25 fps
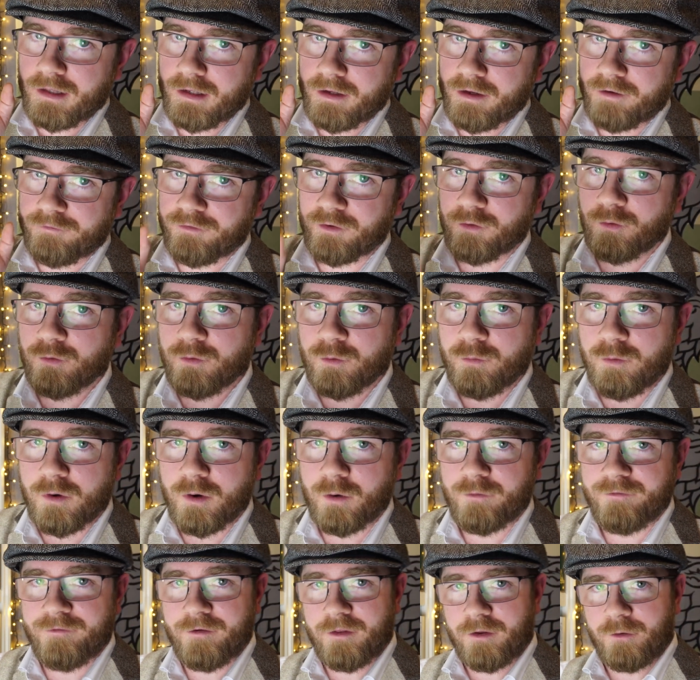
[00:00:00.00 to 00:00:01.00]
If you don't know what
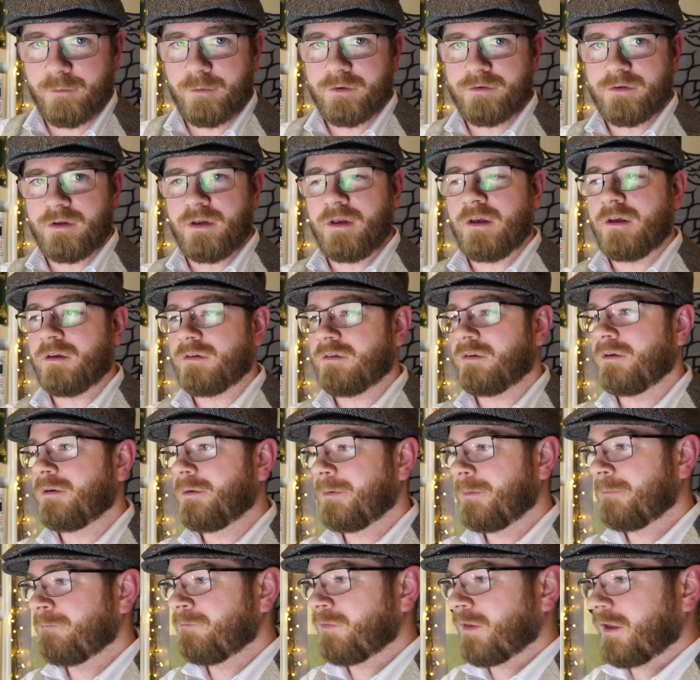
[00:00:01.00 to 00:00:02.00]
a filler whiskey is,
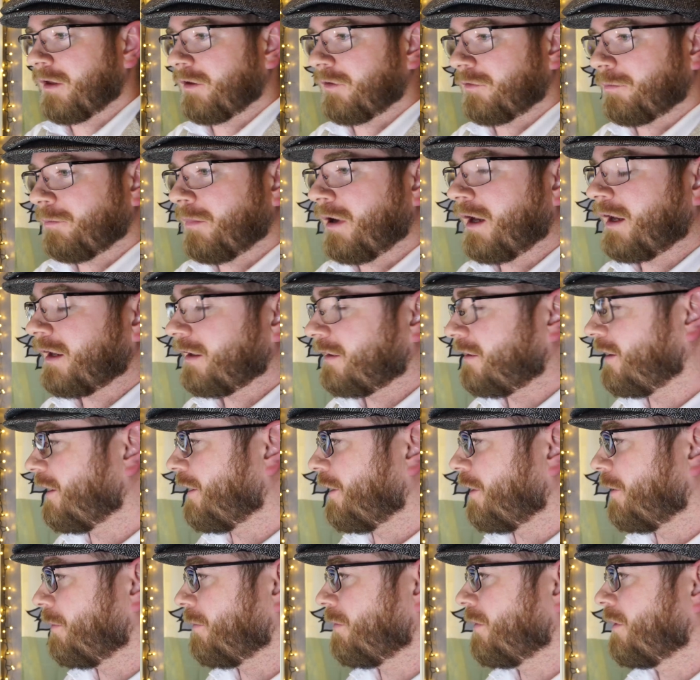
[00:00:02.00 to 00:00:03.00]
it's my
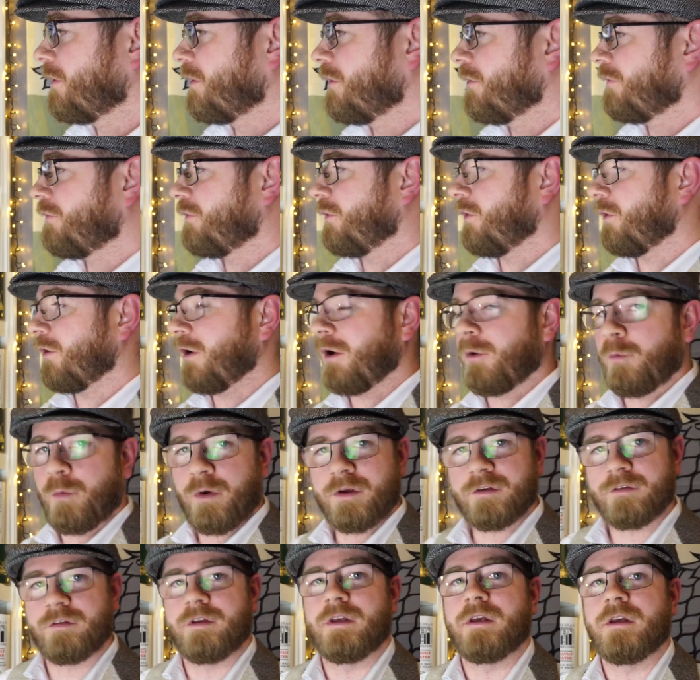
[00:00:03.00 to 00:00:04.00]
term for a
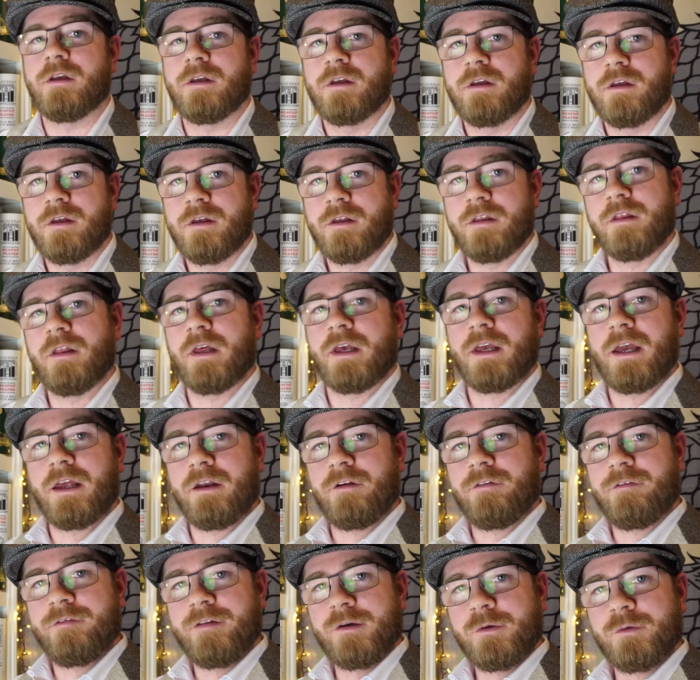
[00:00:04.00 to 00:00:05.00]
whiskey that kind
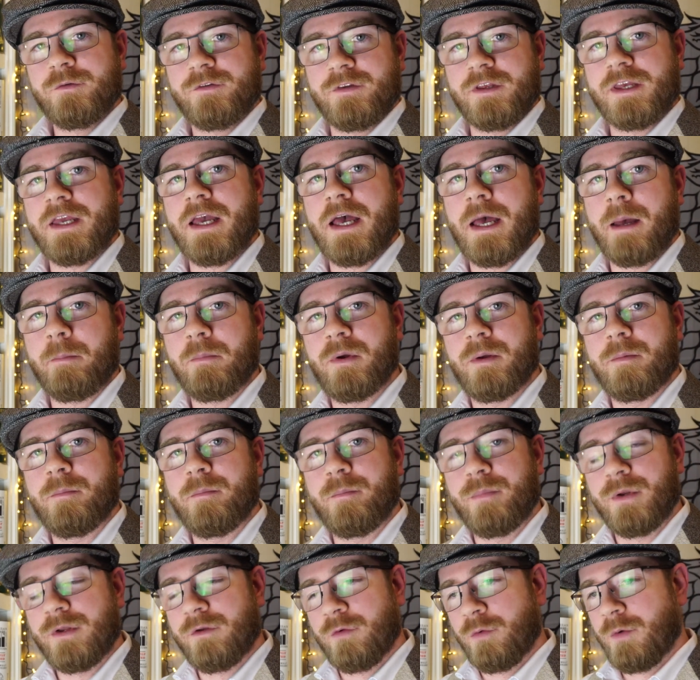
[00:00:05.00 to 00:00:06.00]
of fills the gap
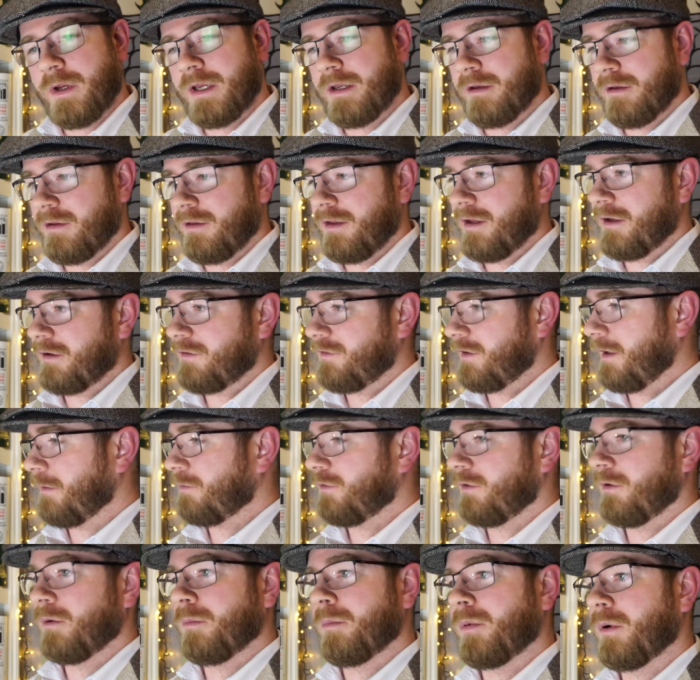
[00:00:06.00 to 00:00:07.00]
between the
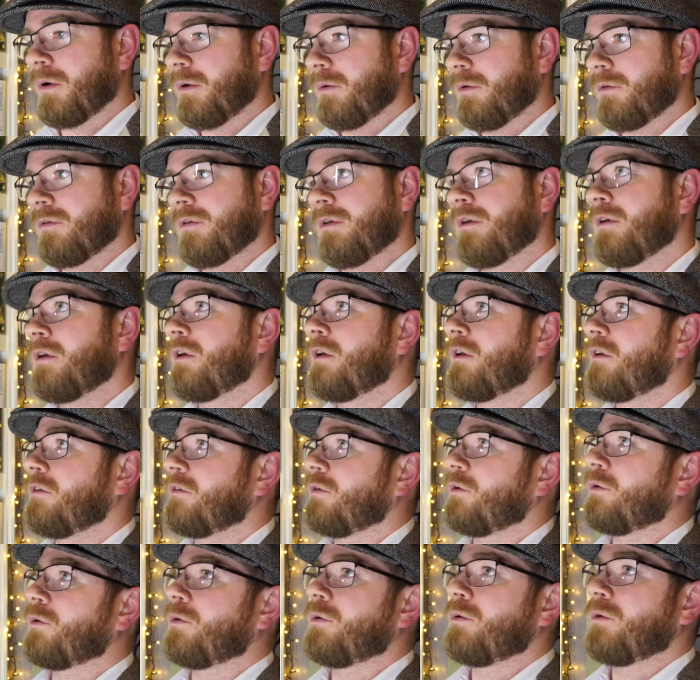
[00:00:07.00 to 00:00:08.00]
exceptional balls.
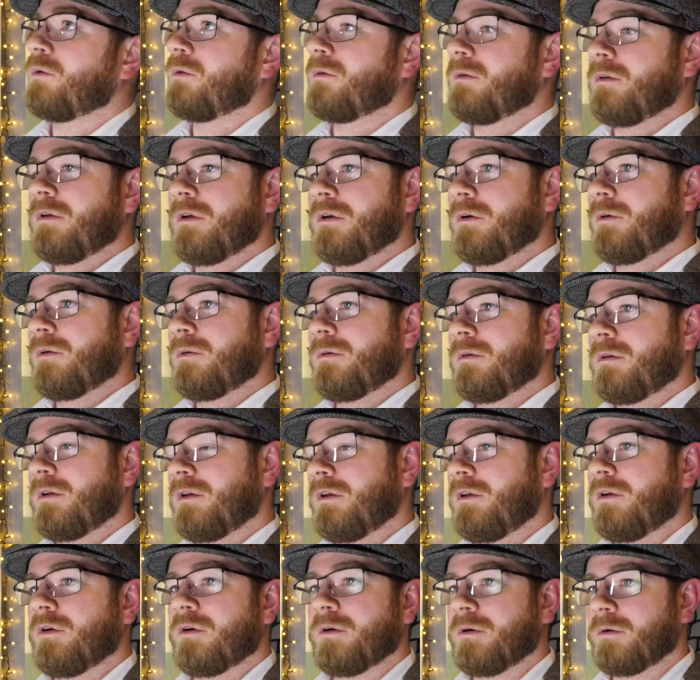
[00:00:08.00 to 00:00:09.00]
So, you know,
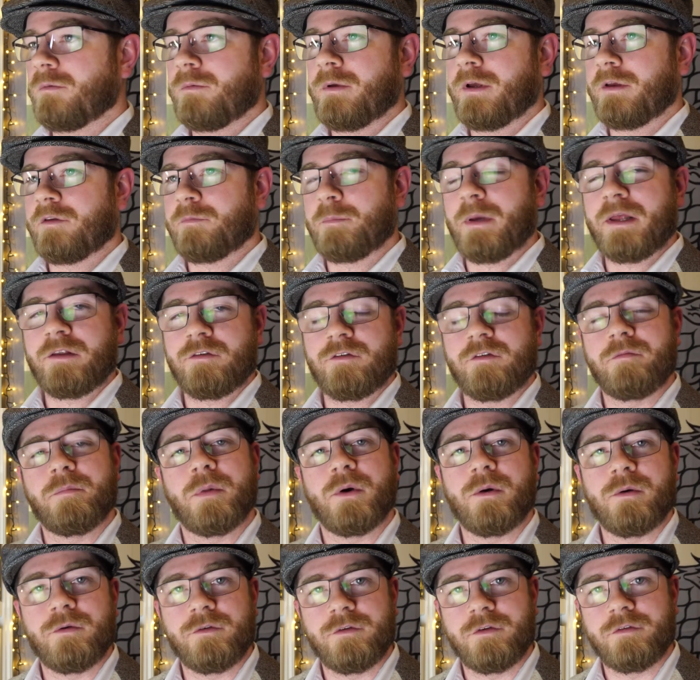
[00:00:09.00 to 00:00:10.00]
your expensive
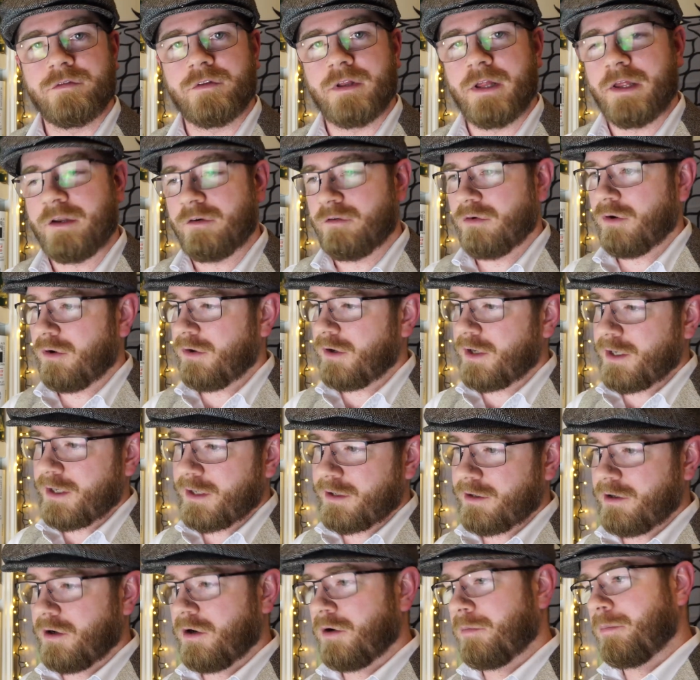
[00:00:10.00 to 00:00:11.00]
balls of
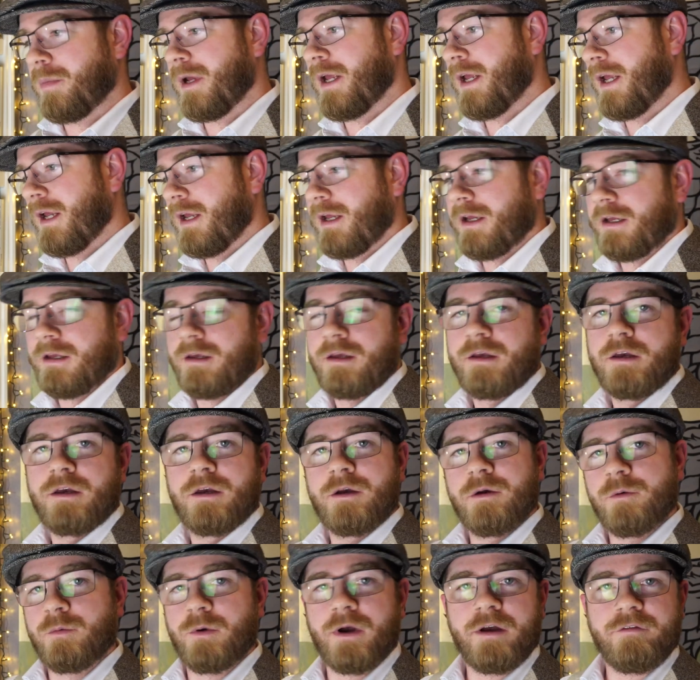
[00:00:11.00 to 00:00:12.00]
Glendronach, Ardbeg,
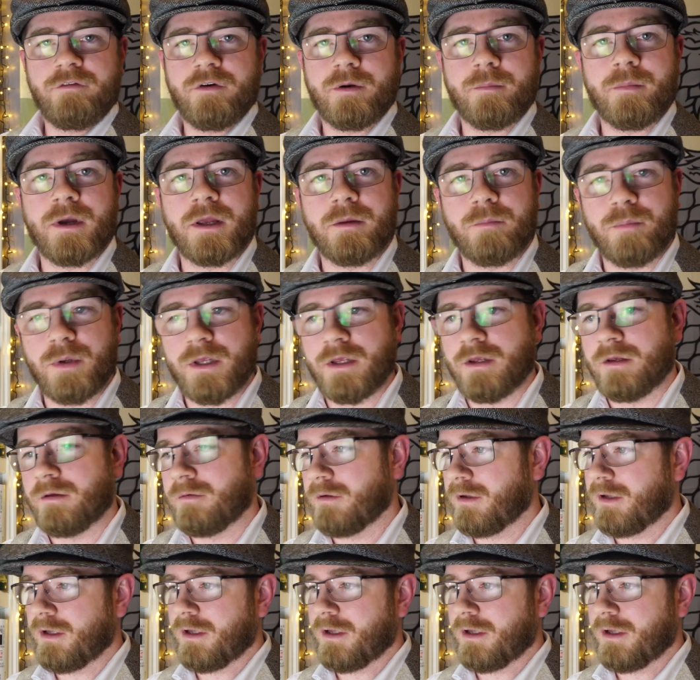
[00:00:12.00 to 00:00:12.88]
whatever it might be,